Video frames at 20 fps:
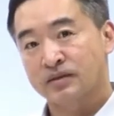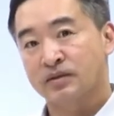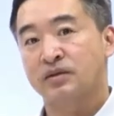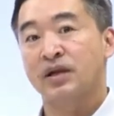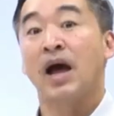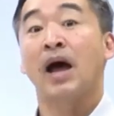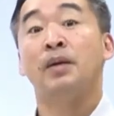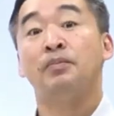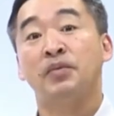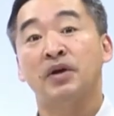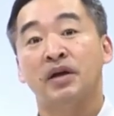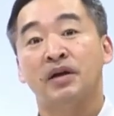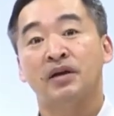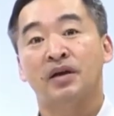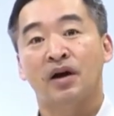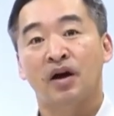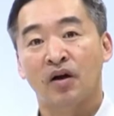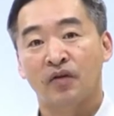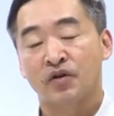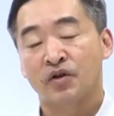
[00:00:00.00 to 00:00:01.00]
topic
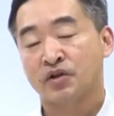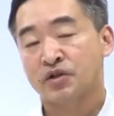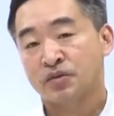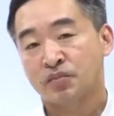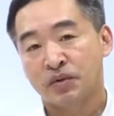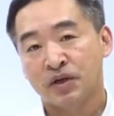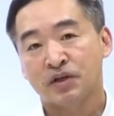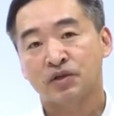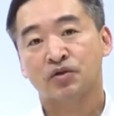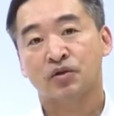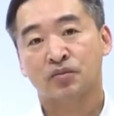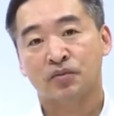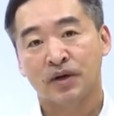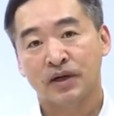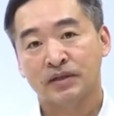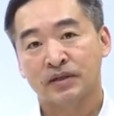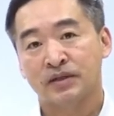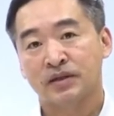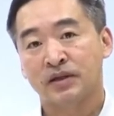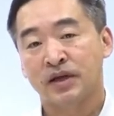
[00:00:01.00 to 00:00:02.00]
of your speech or
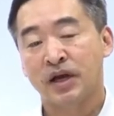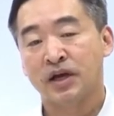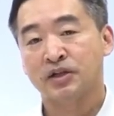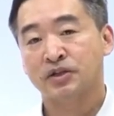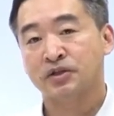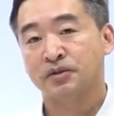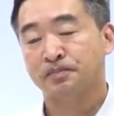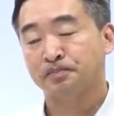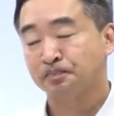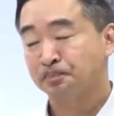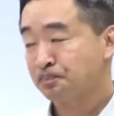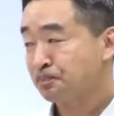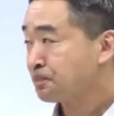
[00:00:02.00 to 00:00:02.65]
presentation.